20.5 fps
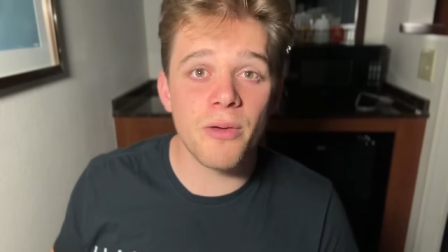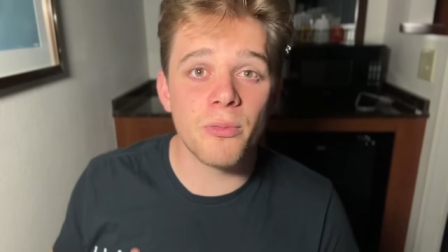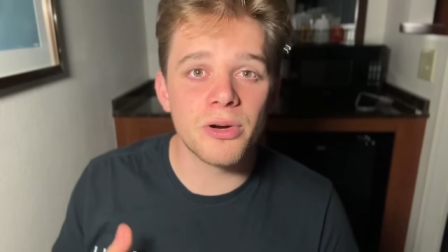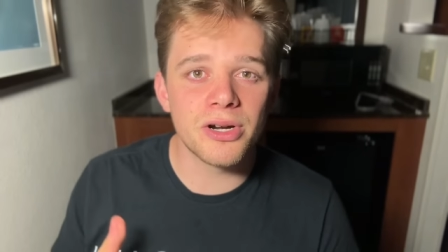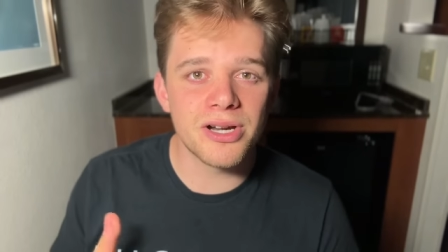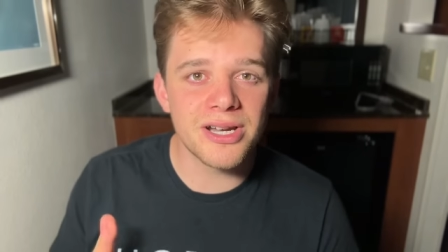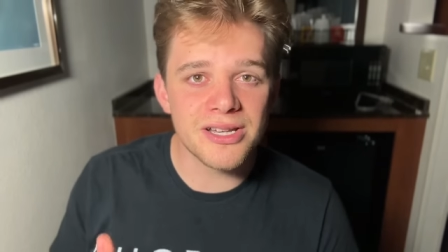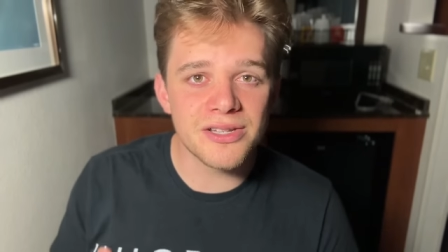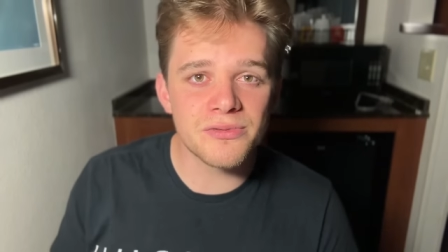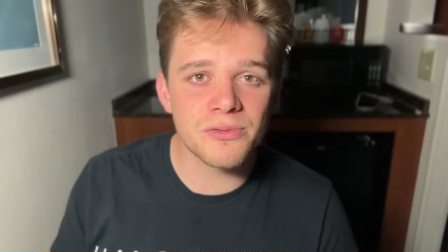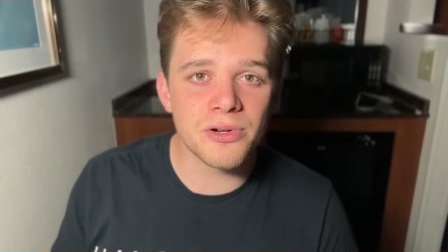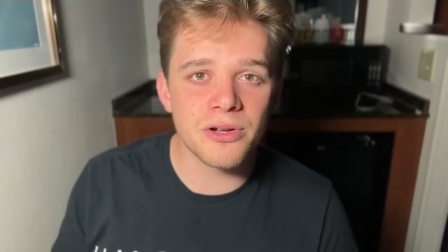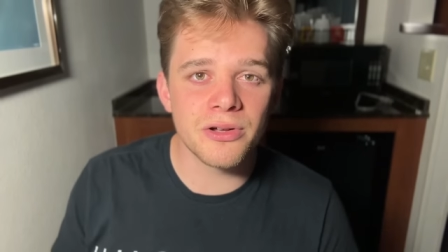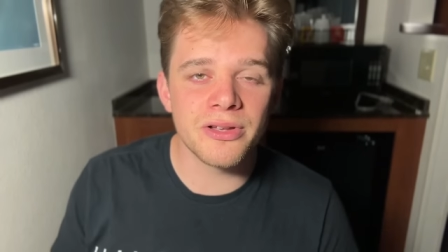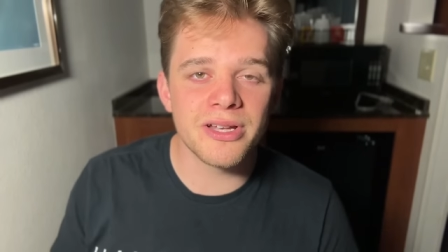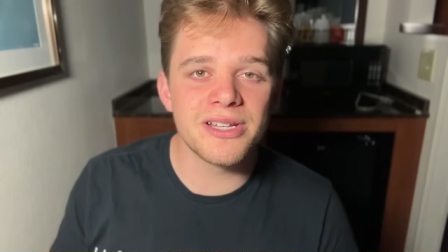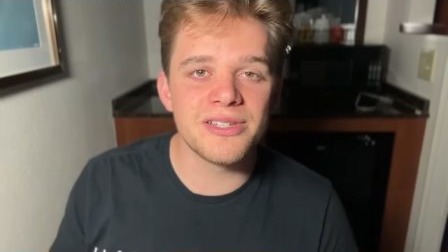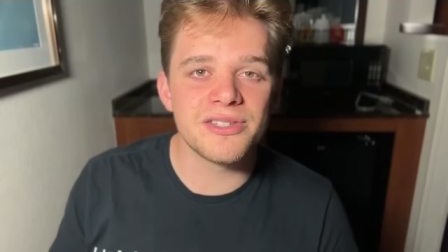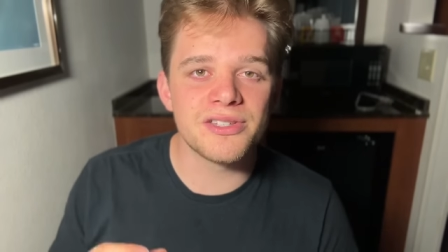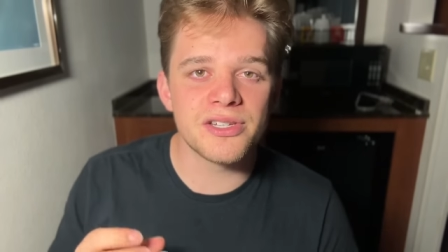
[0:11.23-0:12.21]
where Israel
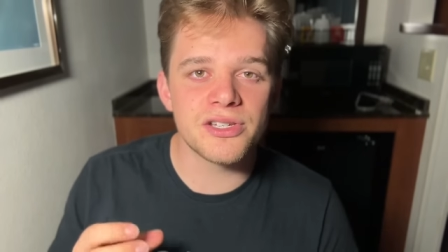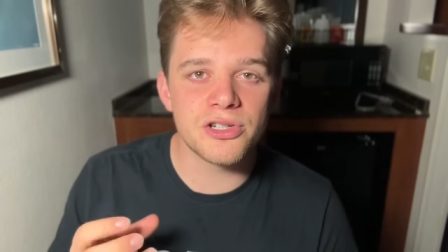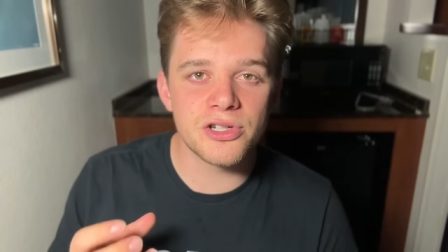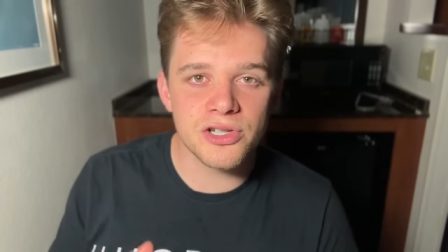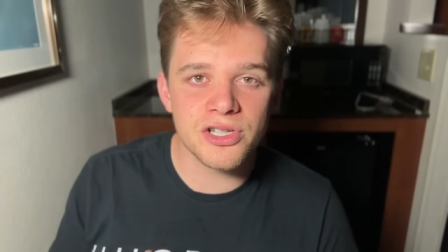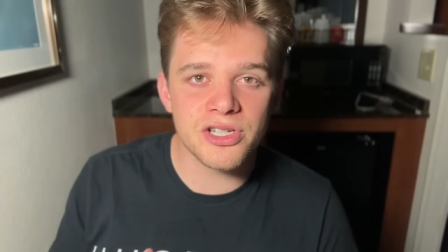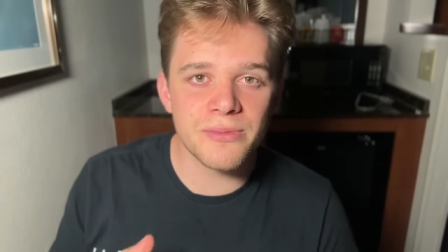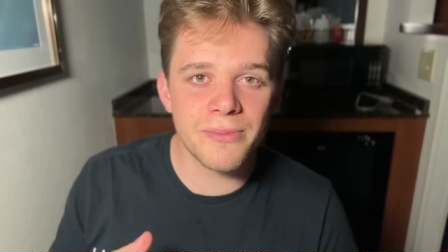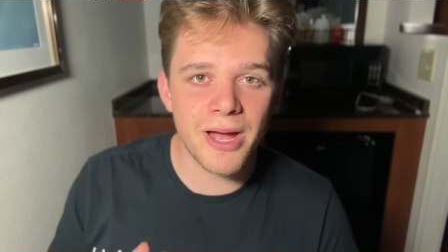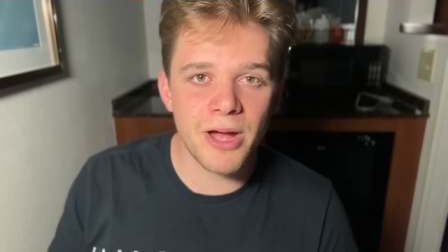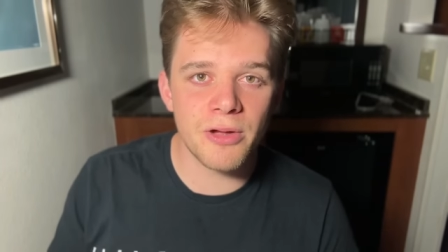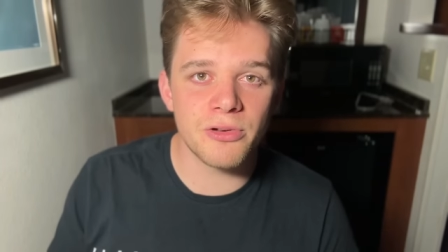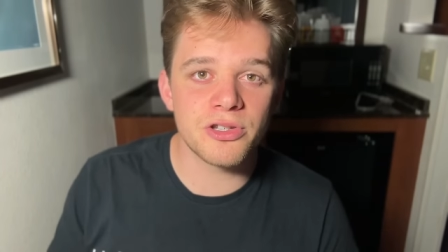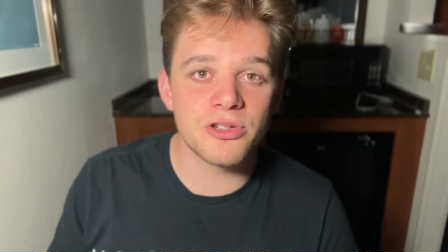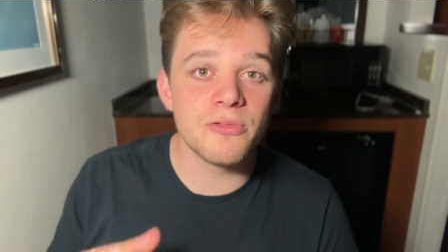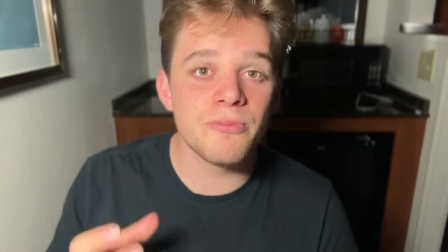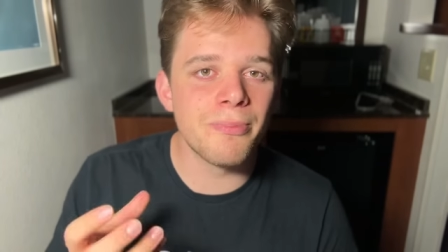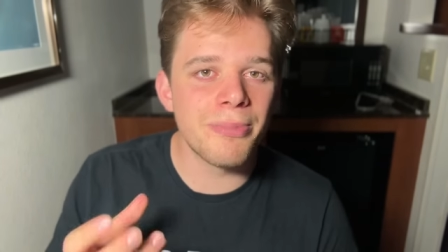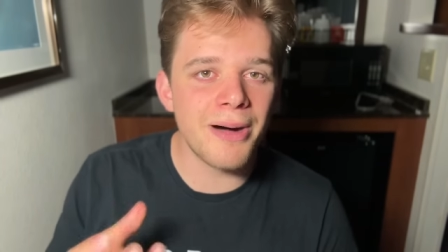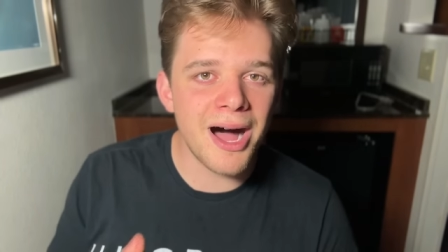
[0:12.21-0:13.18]
is just about
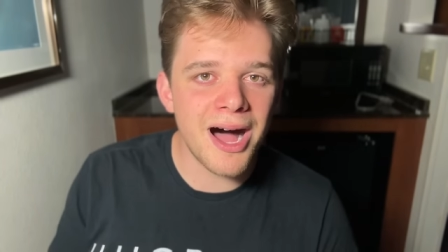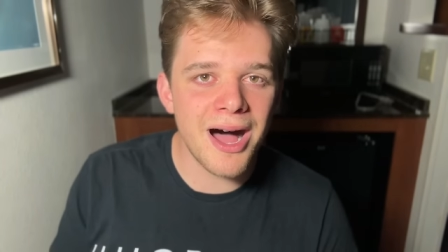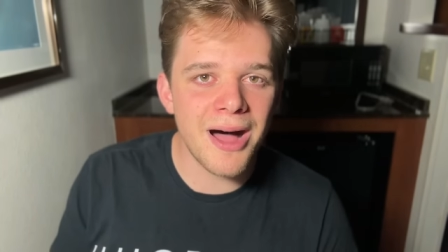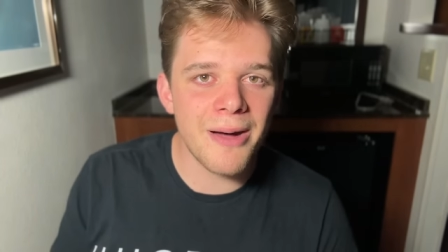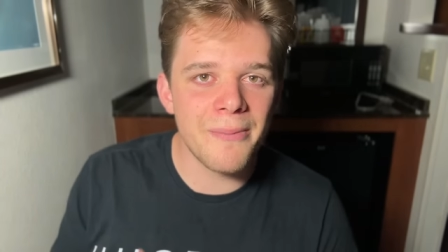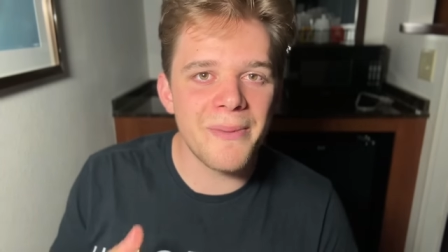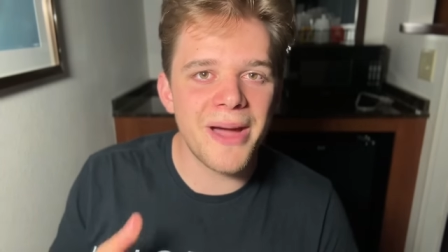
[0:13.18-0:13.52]
to bomb